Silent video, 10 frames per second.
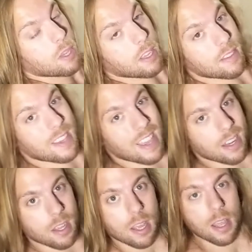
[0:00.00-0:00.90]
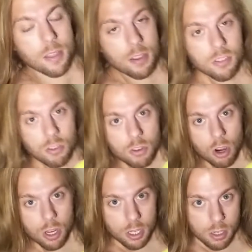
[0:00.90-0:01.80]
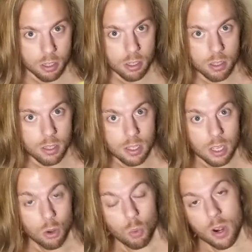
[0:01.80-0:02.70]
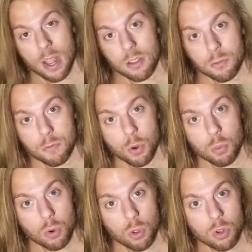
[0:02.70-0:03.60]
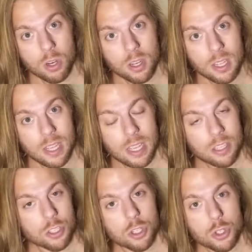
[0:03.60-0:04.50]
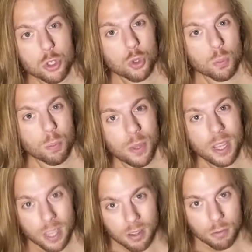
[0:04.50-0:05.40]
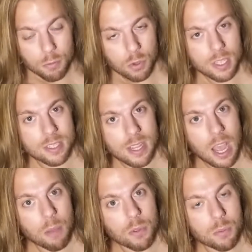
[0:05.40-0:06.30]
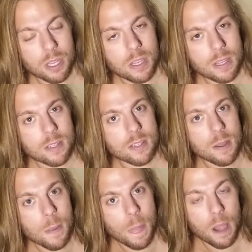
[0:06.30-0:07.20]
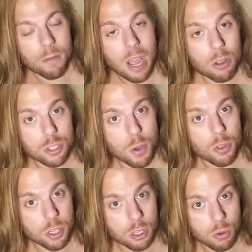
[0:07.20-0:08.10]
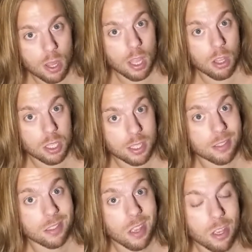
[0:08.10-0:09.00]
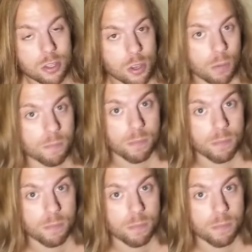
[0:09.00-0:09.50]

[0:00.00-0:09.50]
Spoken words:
because again, this is targeted, whereas foam roller is just too big for this to happen because of how small the QL is. So